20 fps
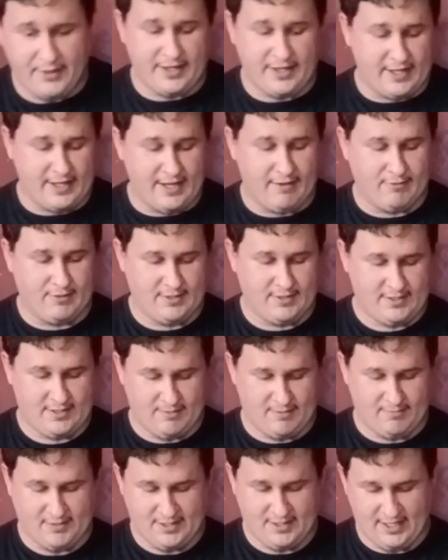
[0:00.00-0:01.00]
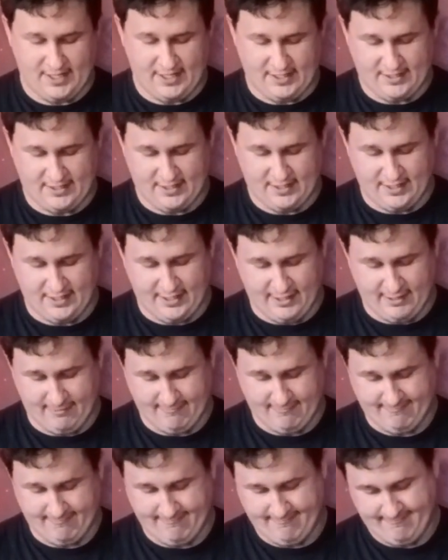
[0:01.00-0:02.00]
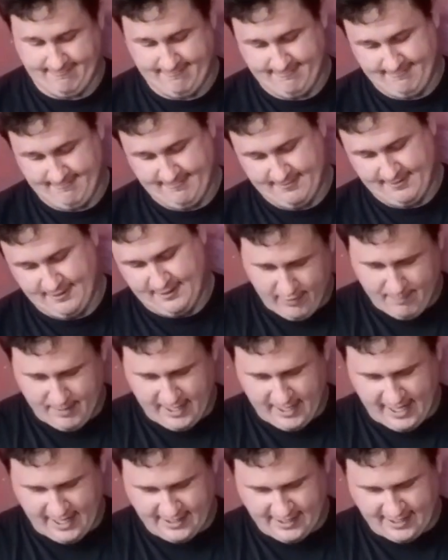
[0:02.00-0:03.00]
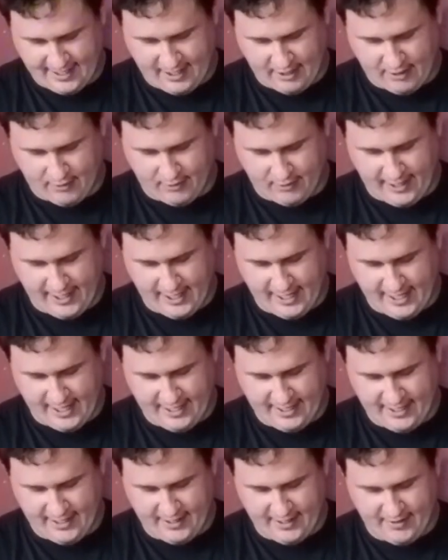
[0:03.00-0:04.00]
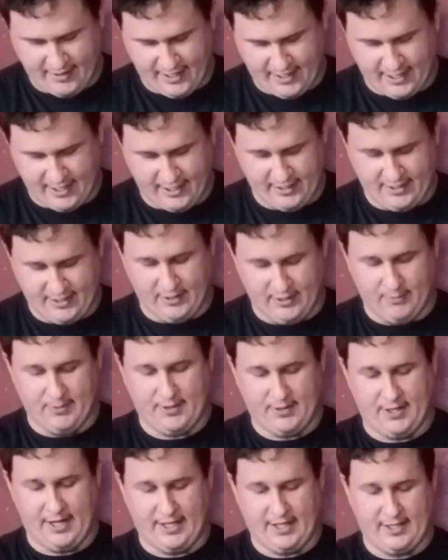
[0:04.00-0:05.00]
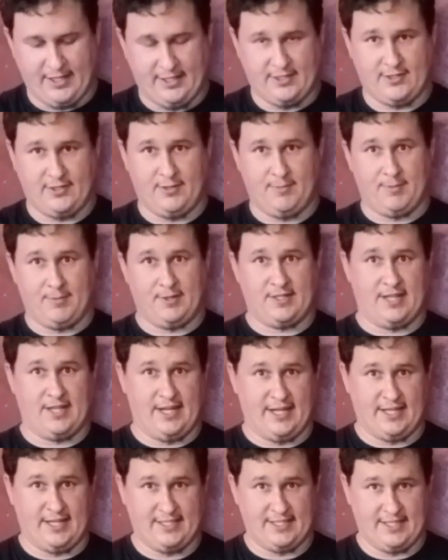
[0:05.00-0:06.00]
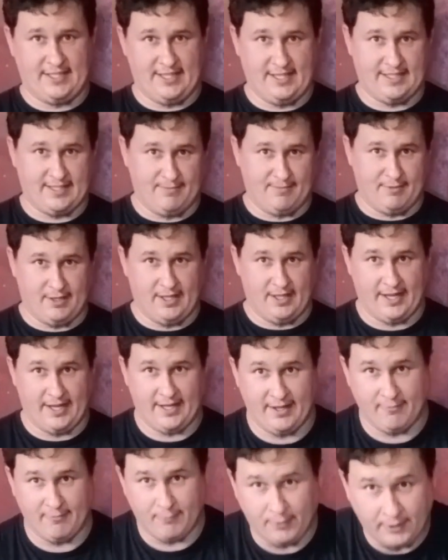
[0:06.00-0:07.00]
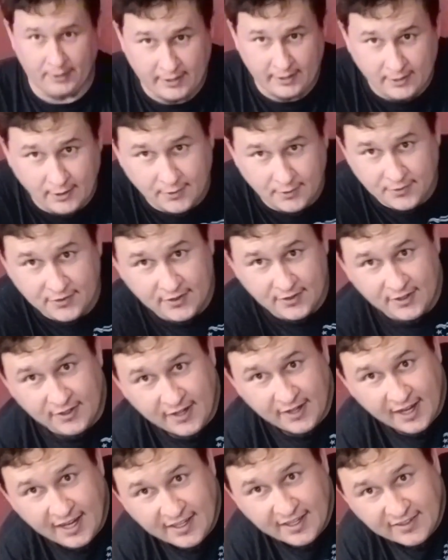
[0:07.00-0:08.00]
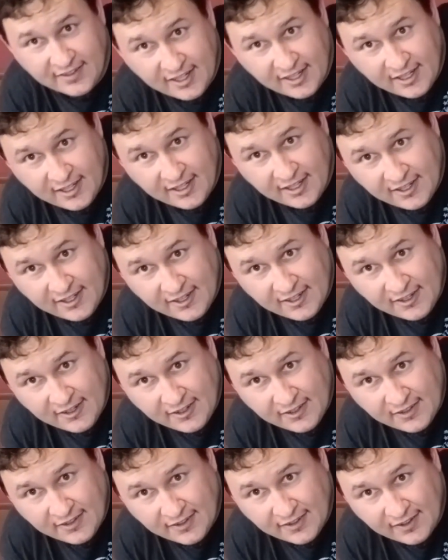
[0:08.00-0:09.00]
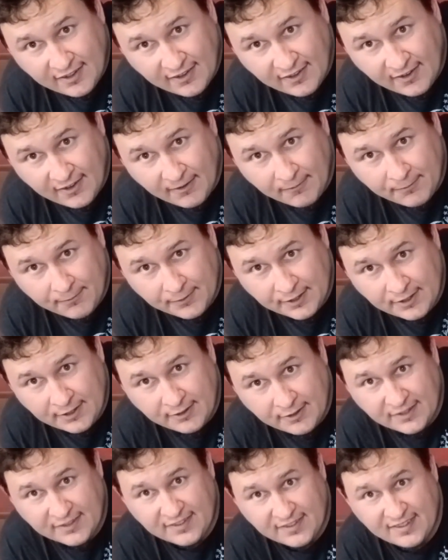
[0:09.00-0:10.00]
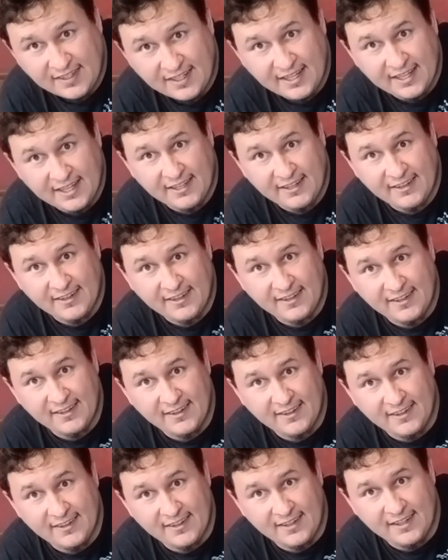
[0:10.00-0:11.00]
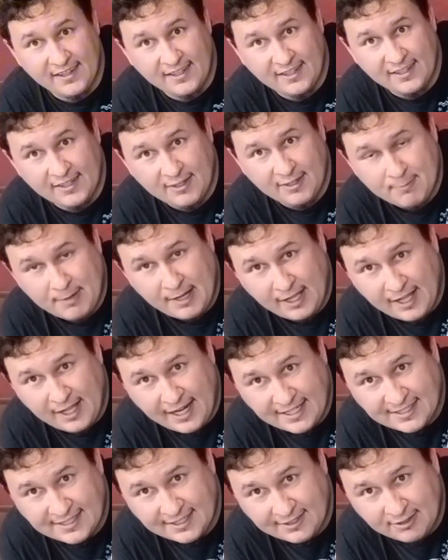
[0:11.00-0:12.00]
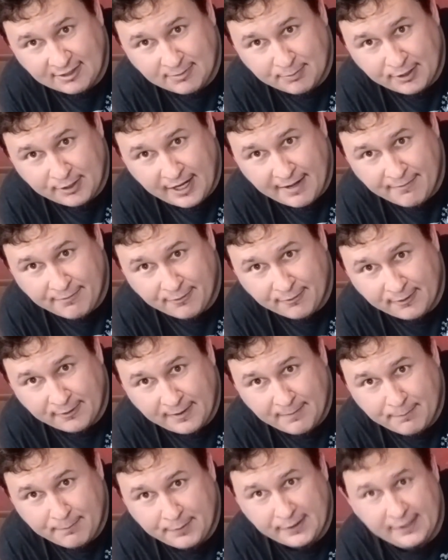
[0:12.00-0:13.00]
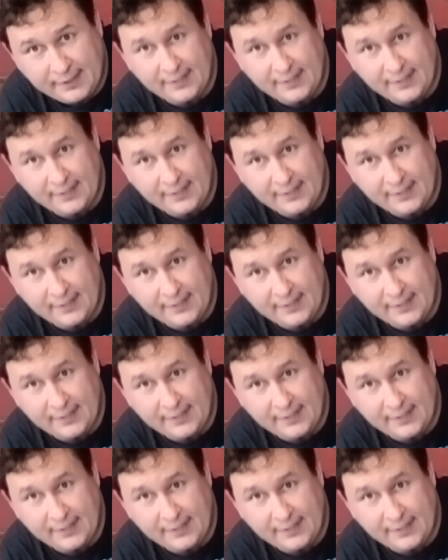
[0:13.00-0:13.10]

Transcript: that was some seeds in there. Somebody has like a great idea on how to deal with like these super tiny seeds. I'm gonna like get really close to you guys. Hopefully you can see it. Uh, my light's a little bright for it, but